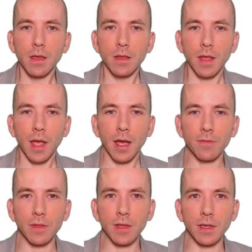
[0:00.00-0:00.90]
they
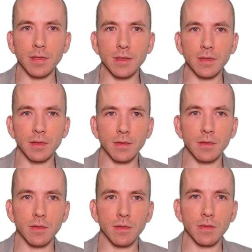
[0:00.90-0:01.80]
have this
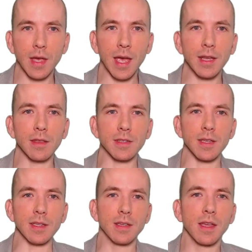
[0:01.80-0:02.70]
heading that says,